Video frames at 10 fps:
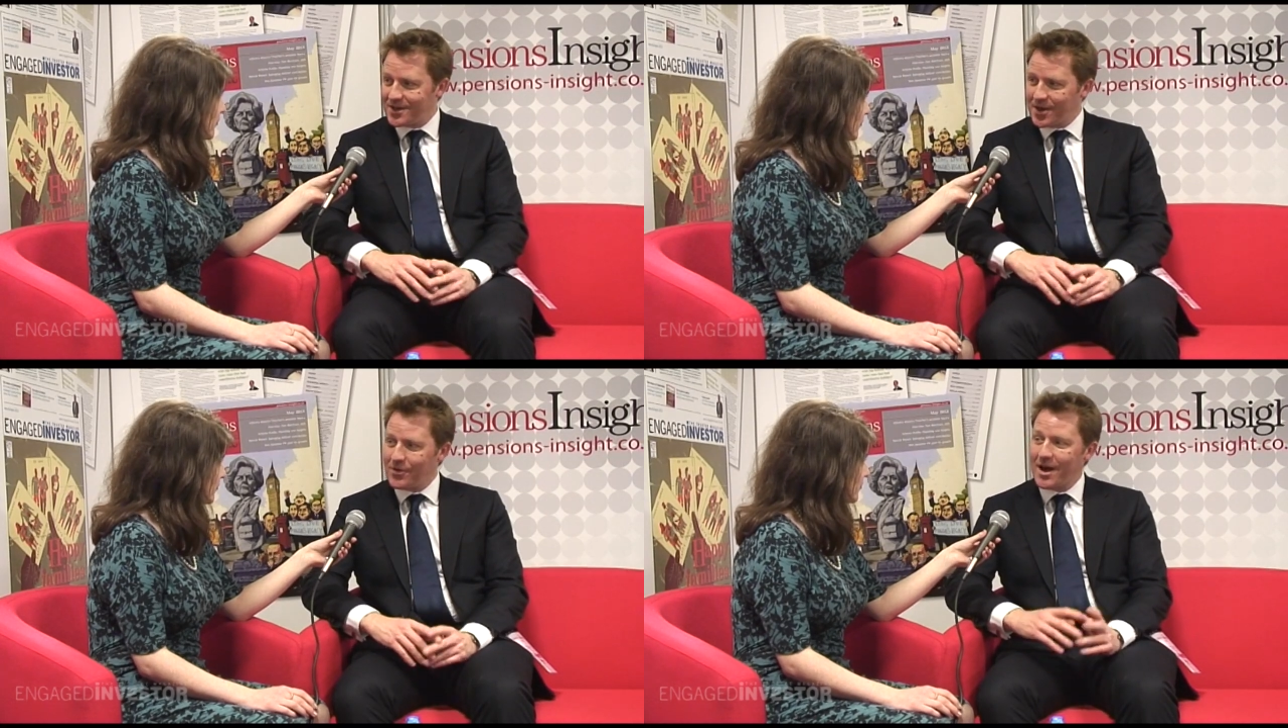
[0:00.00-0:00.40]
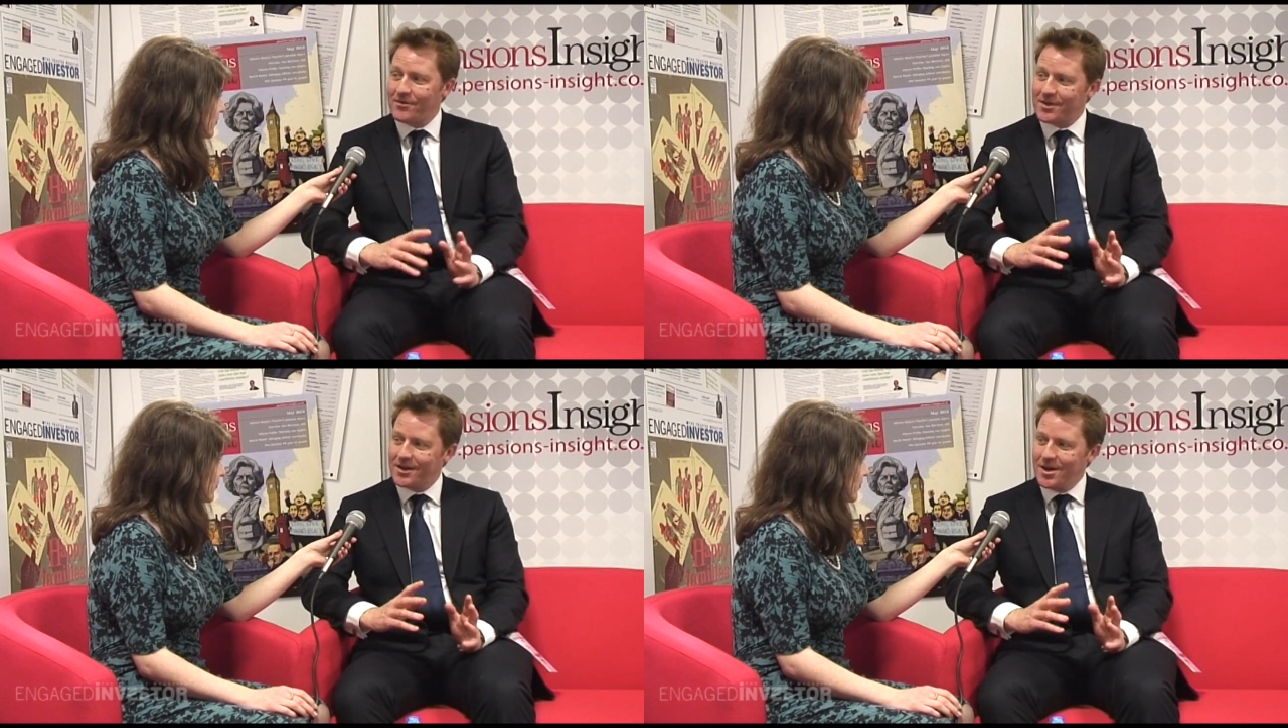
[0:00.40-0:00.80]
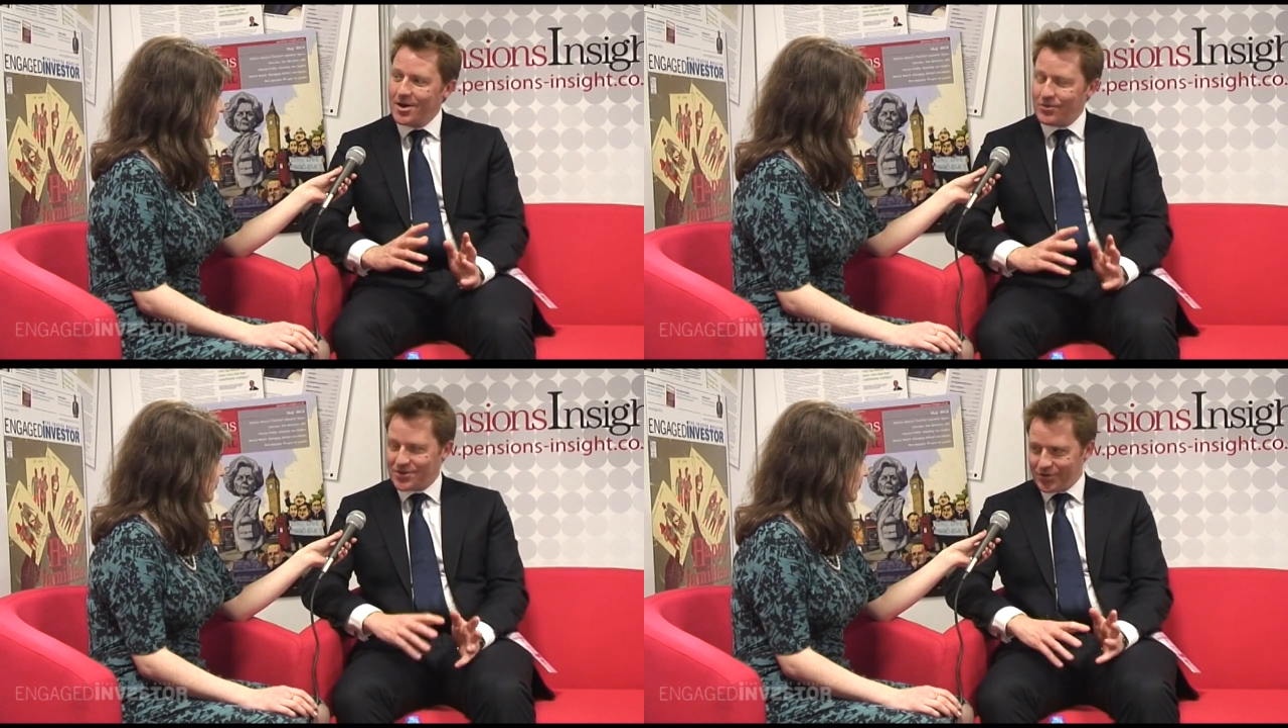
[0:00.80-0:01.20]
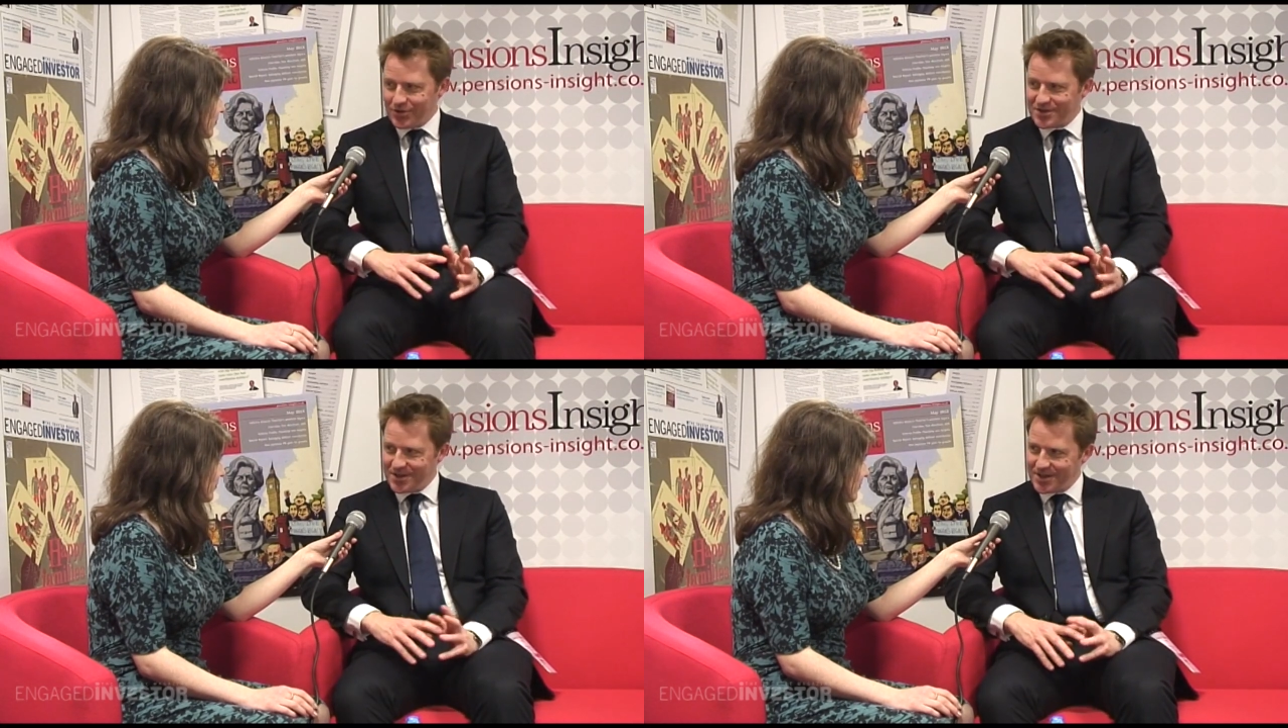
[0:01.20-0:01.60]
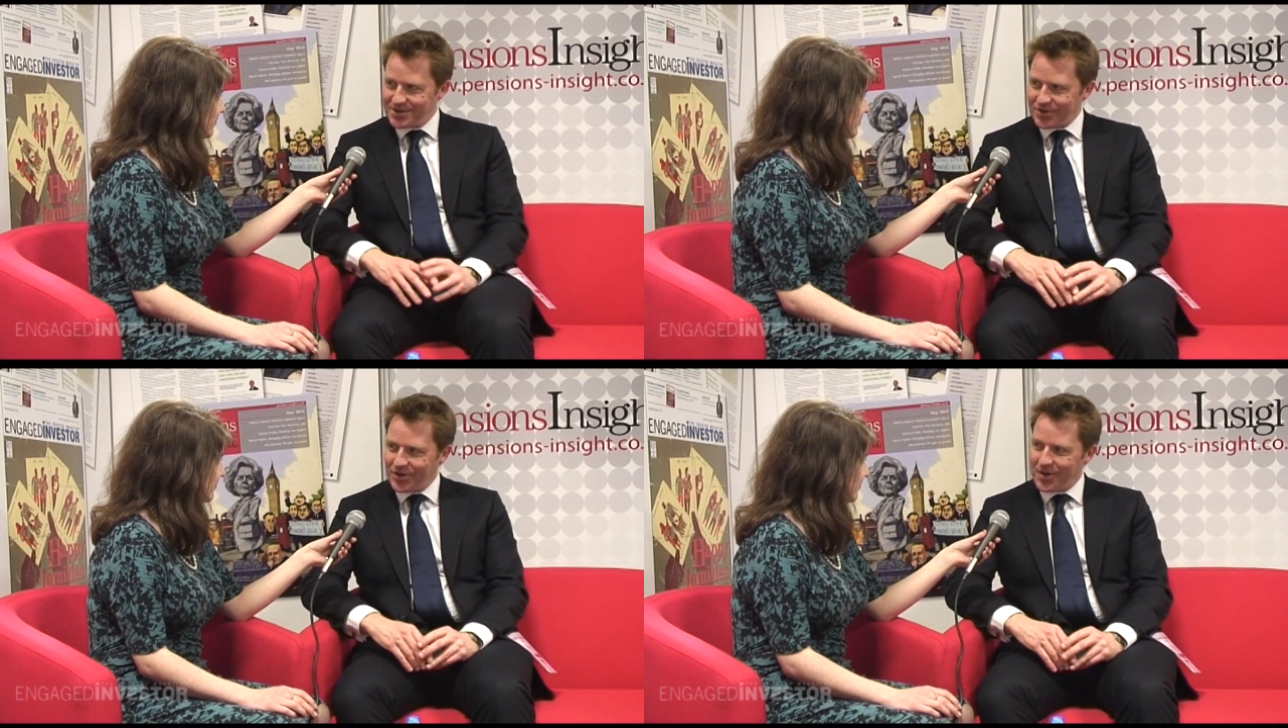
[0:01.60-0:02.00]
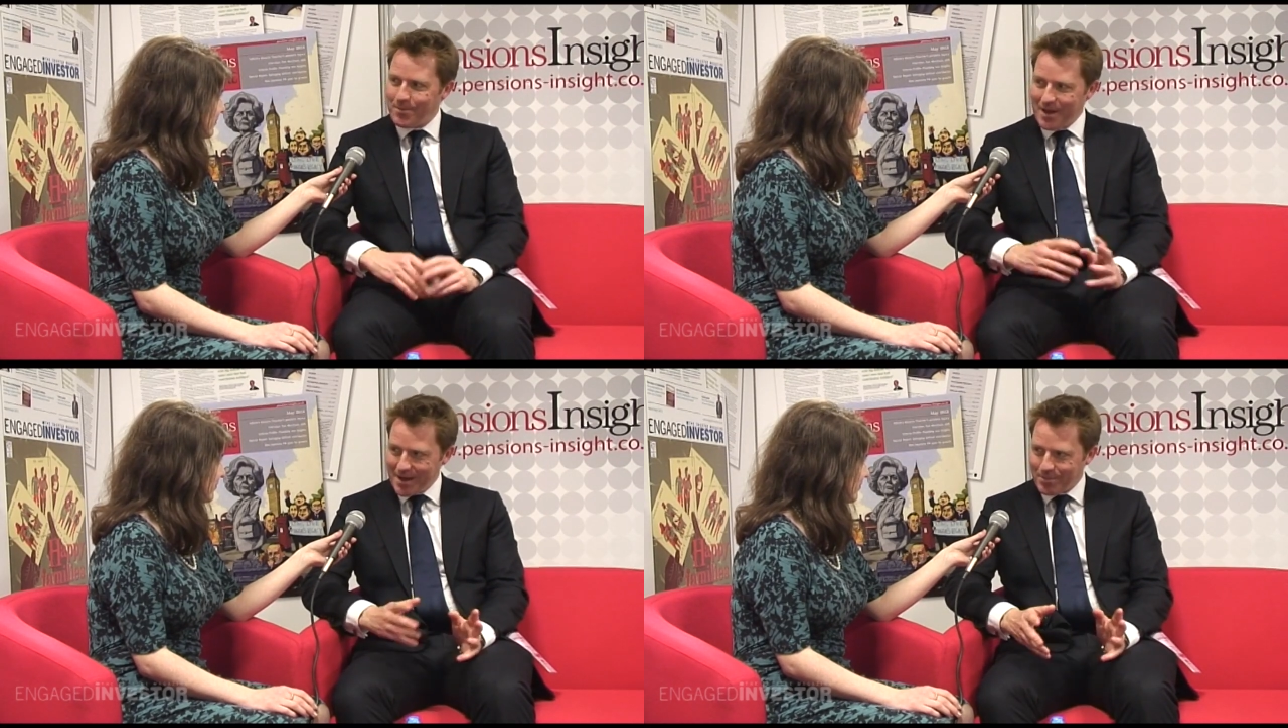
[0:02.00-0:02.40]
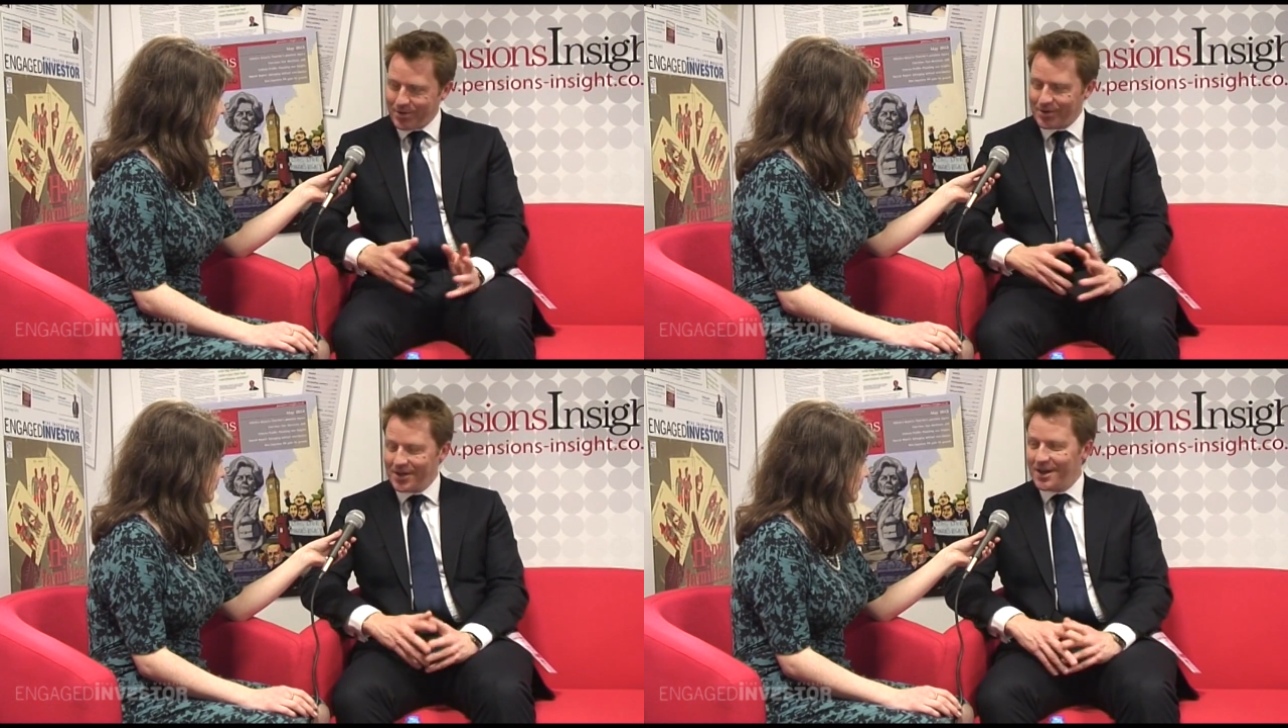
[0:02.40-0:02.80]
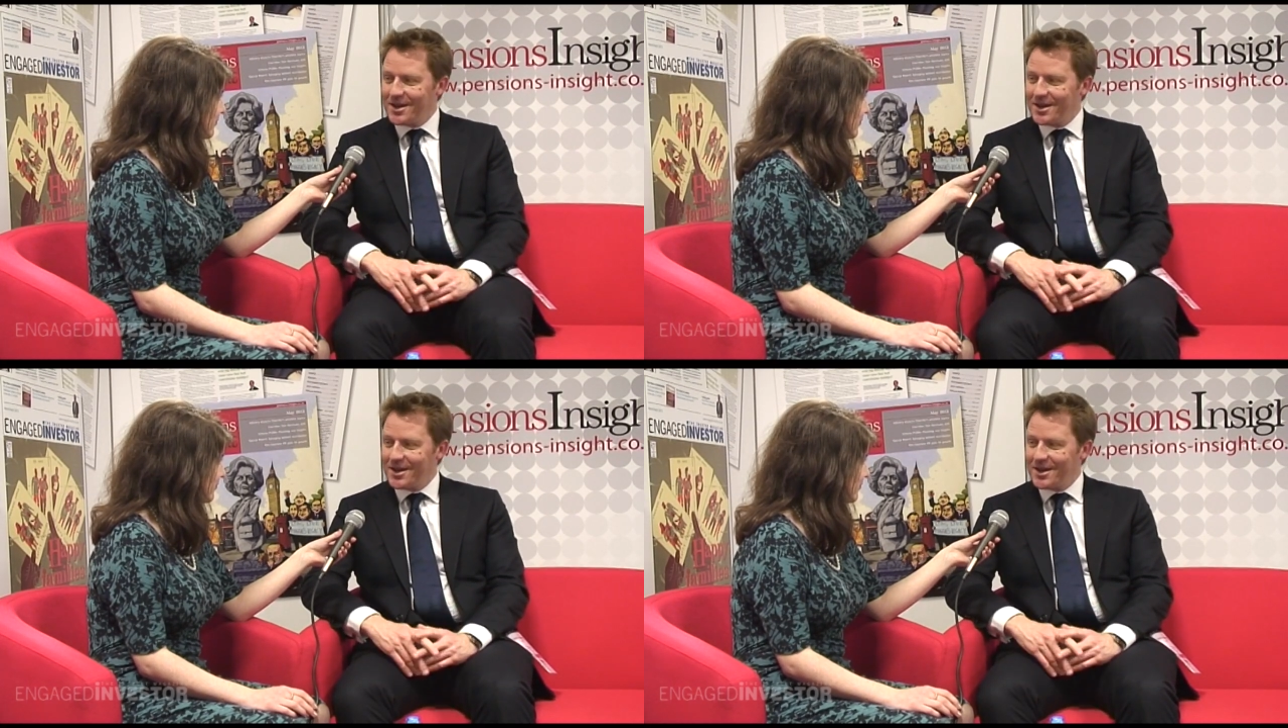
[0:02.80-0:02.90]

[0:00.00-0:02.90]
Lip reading: They don't have the resources or the people